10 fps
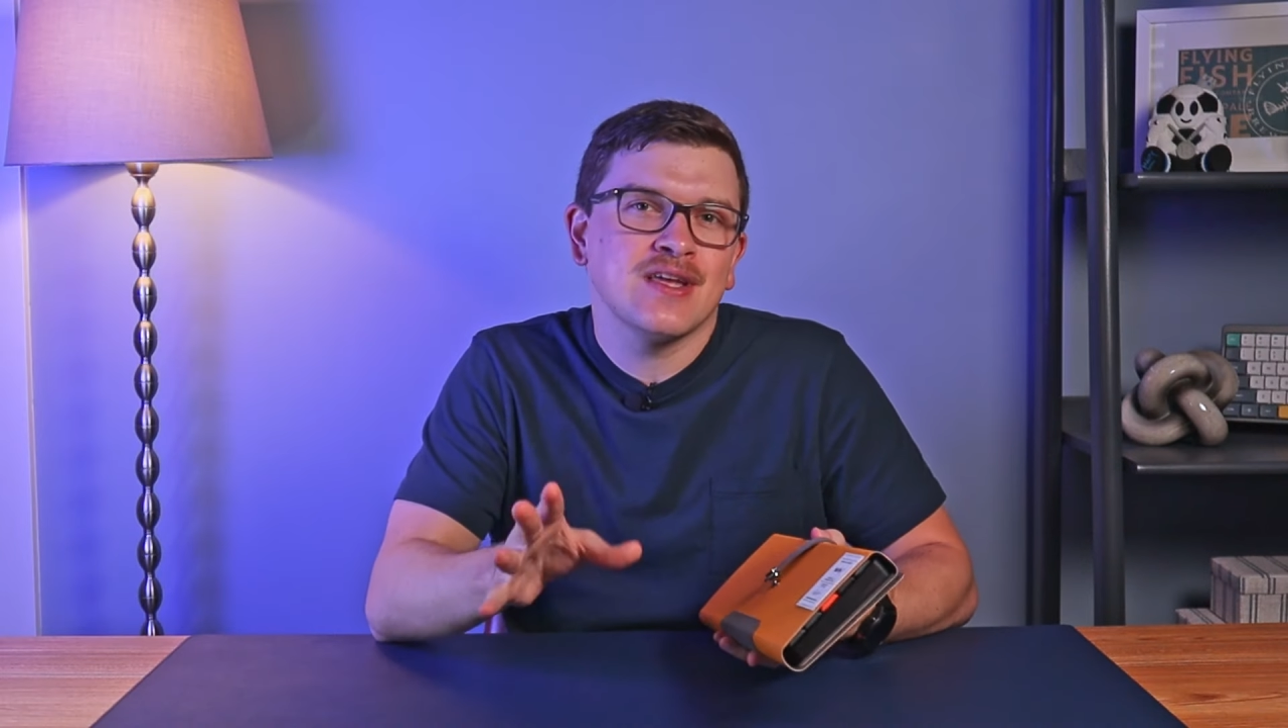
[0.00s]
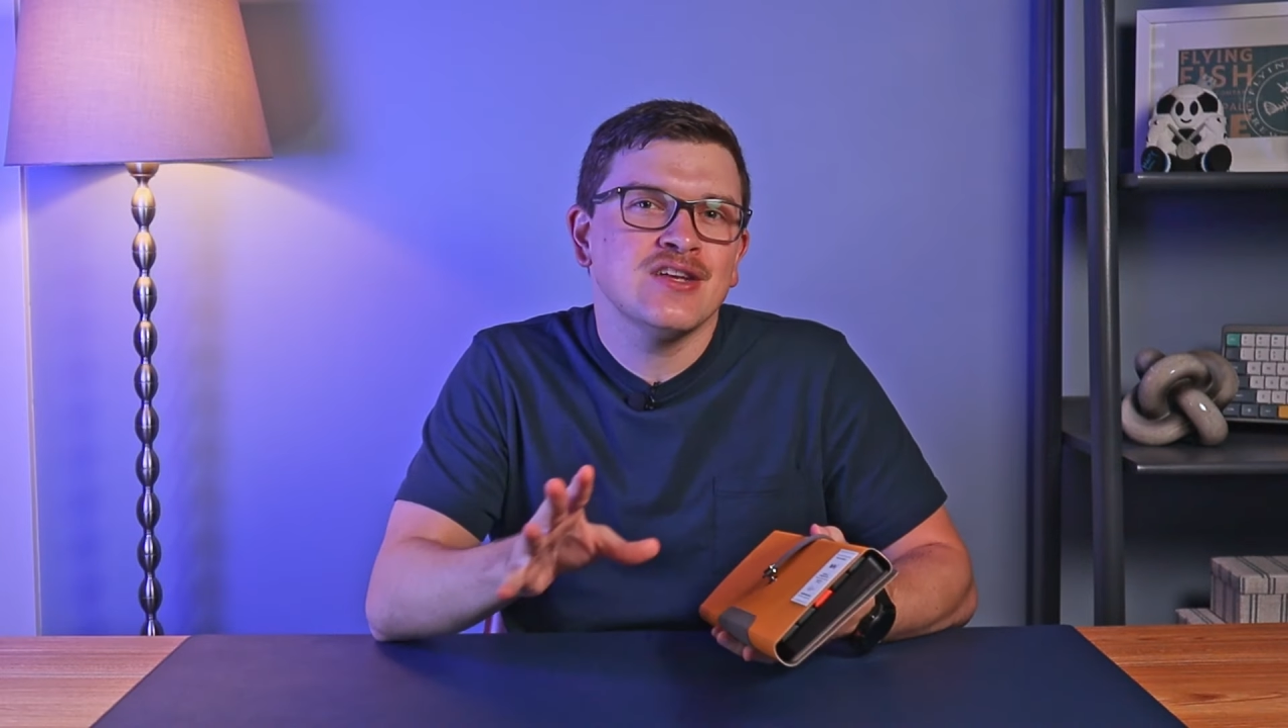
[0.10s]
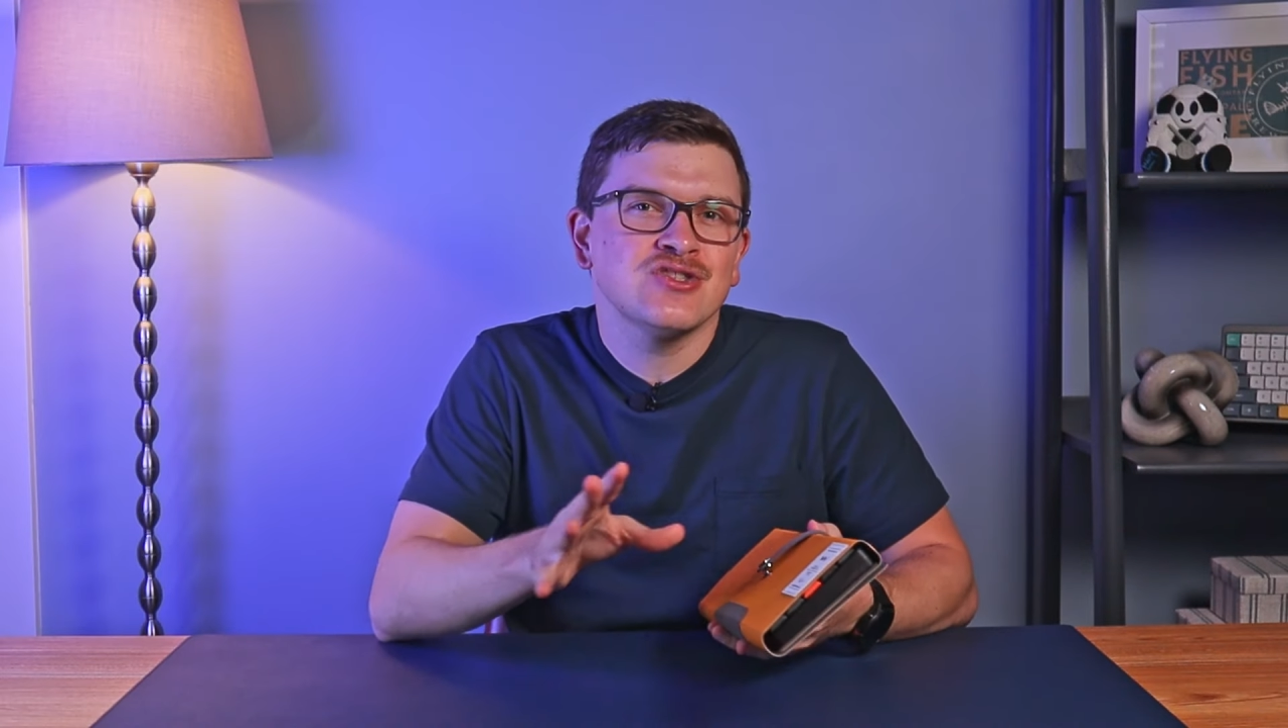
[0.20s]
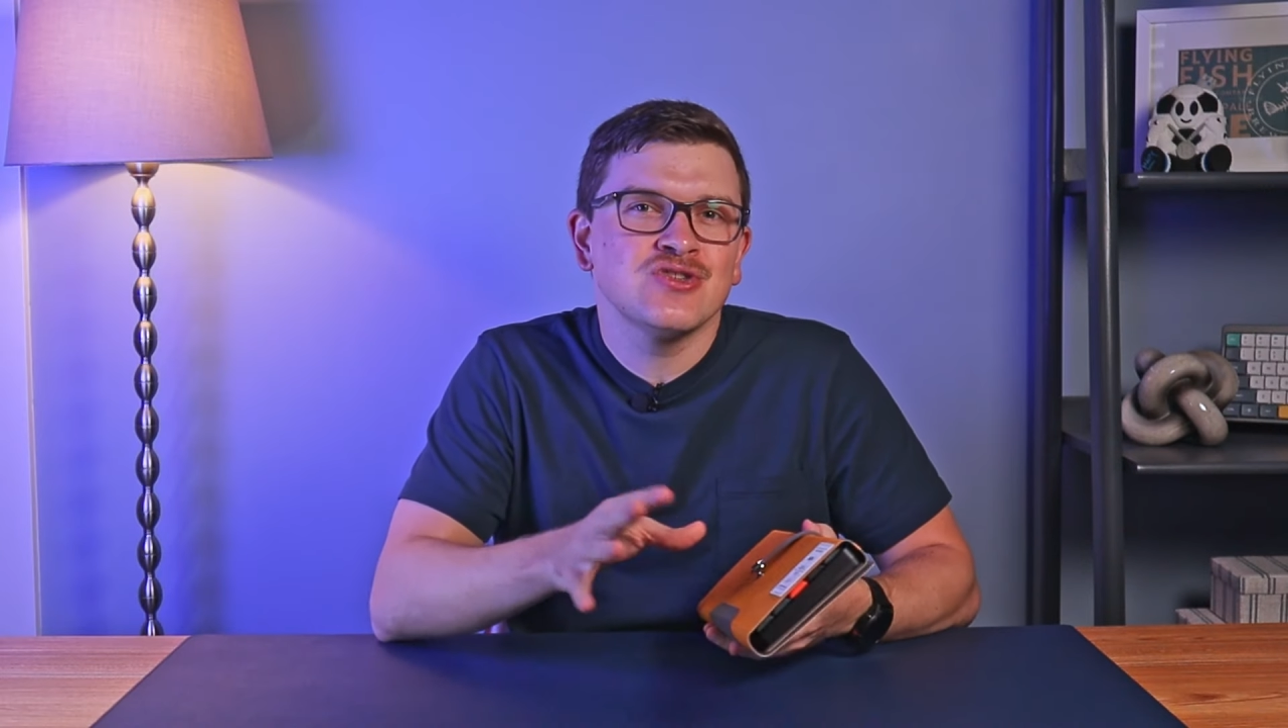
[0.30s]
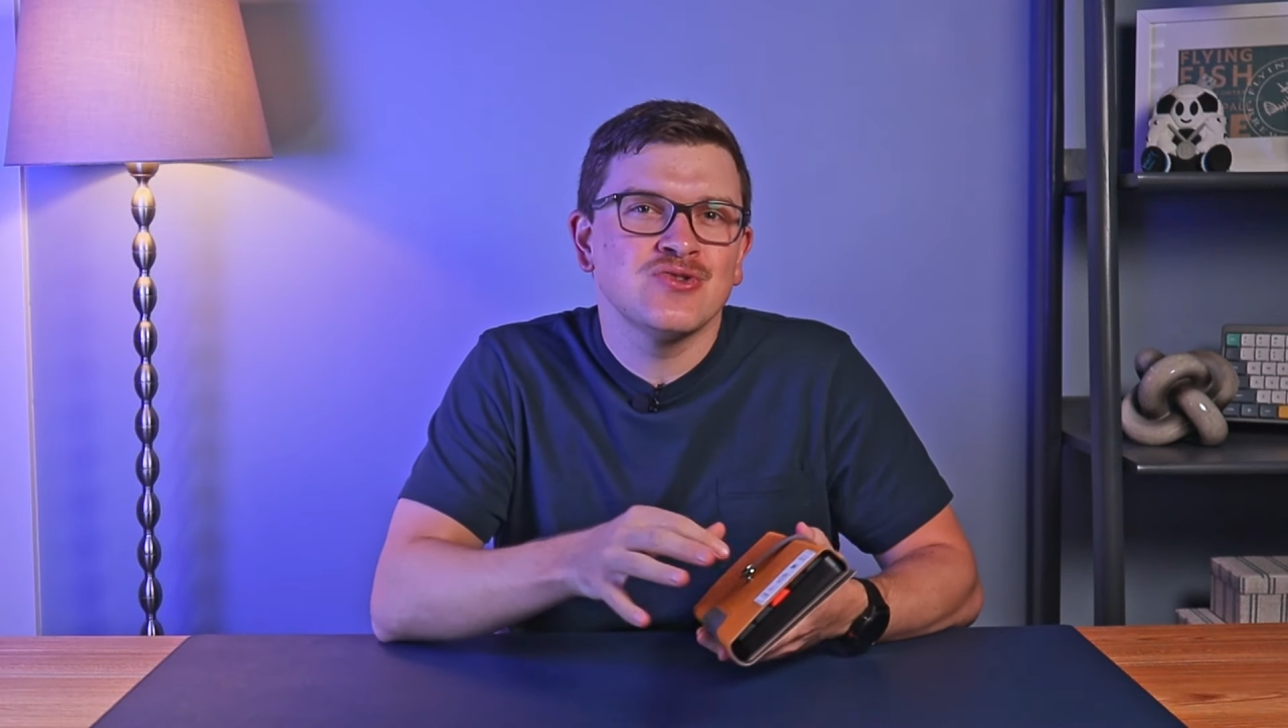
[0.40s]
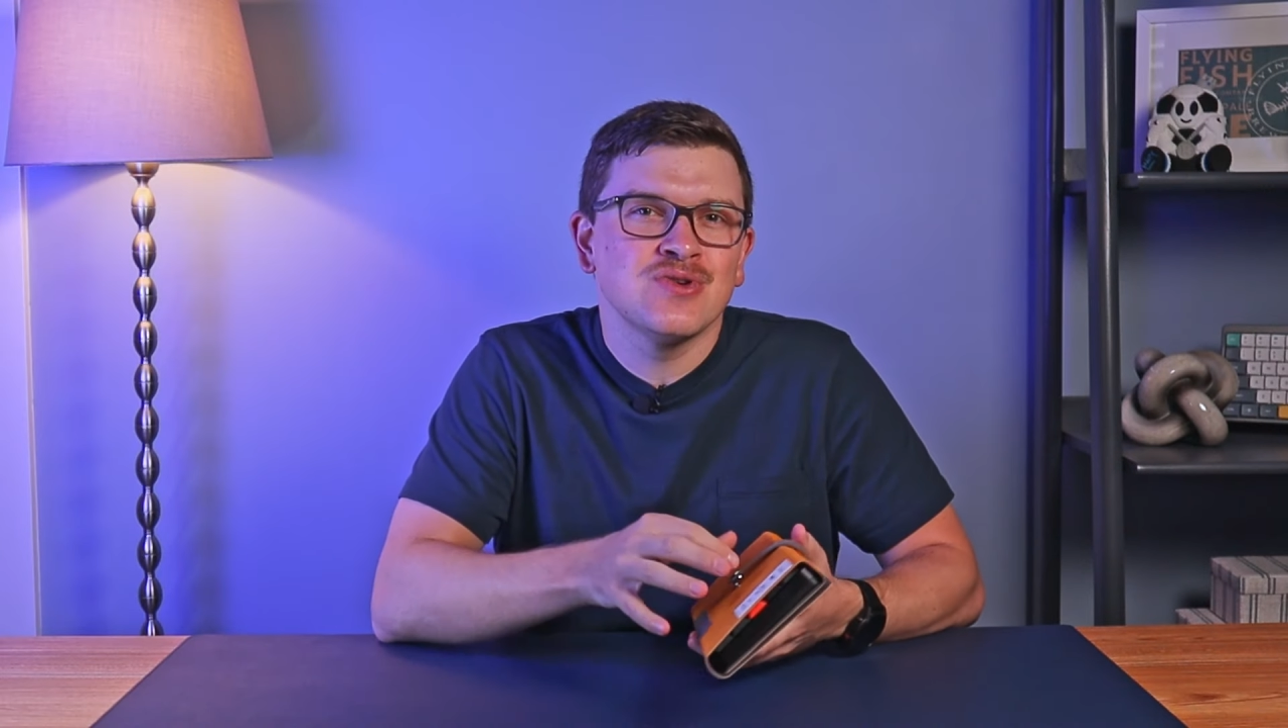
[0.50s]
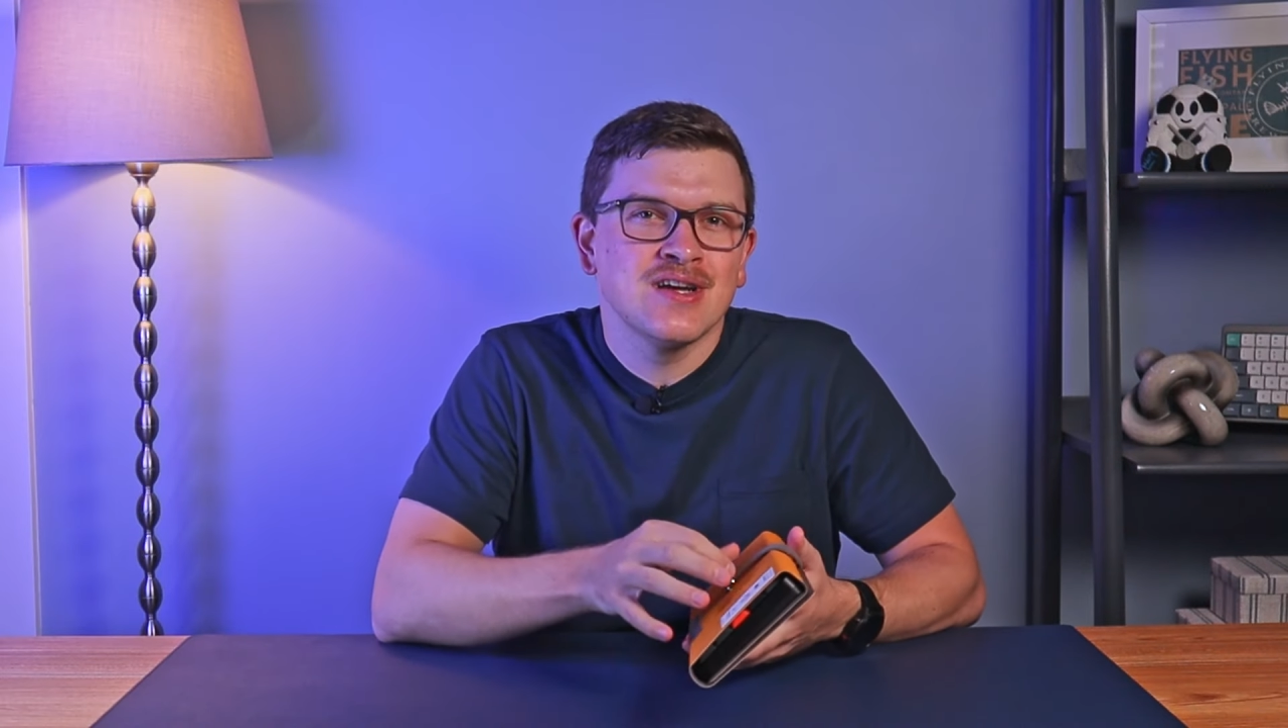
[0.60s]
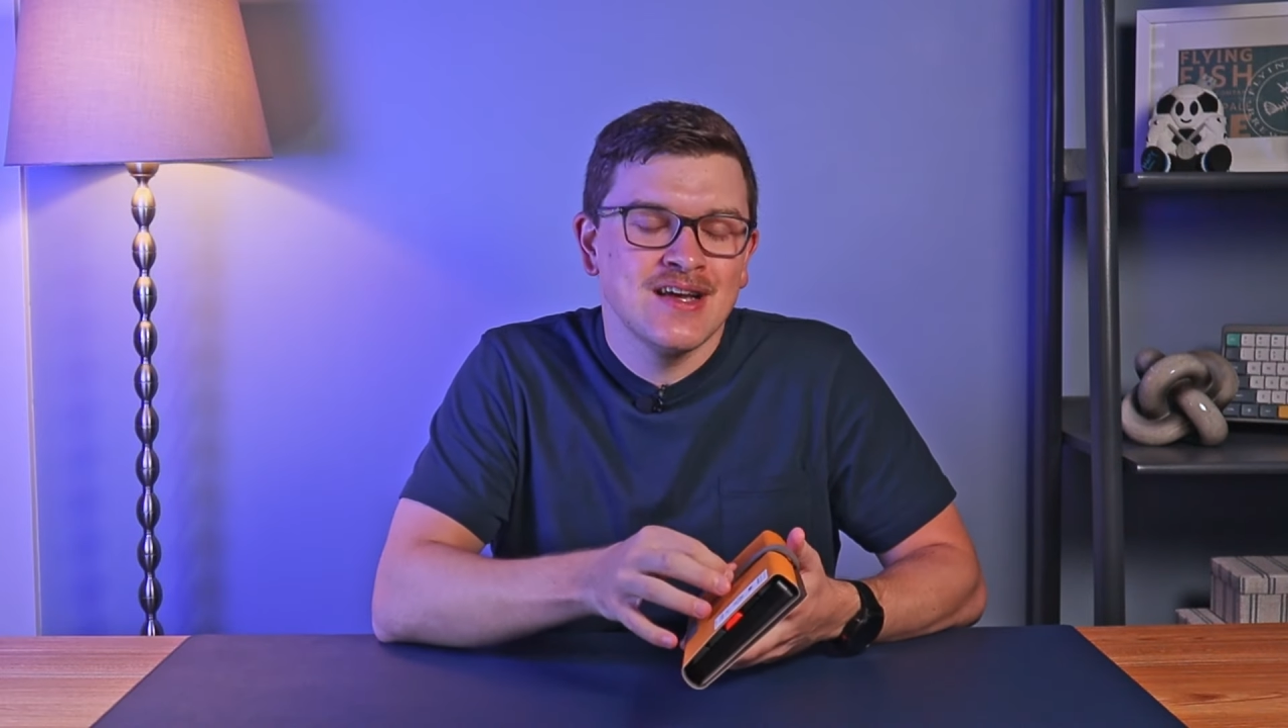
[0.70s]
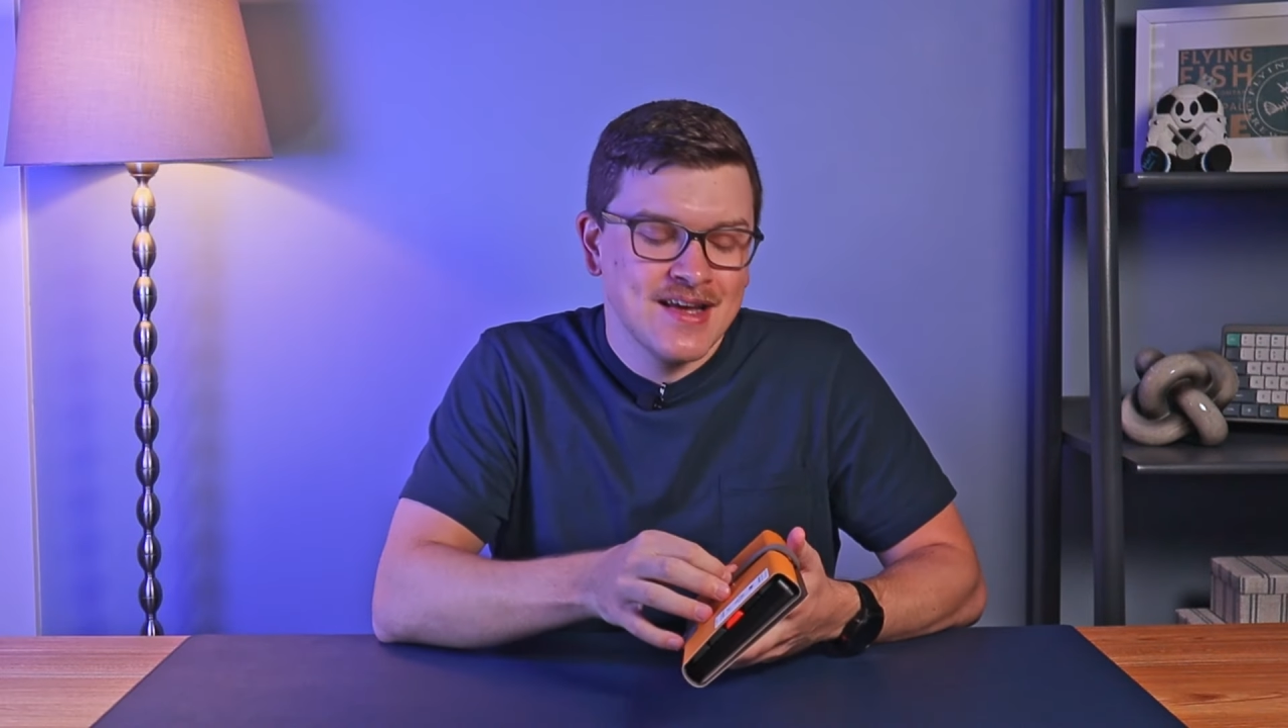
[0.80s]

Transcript: issue.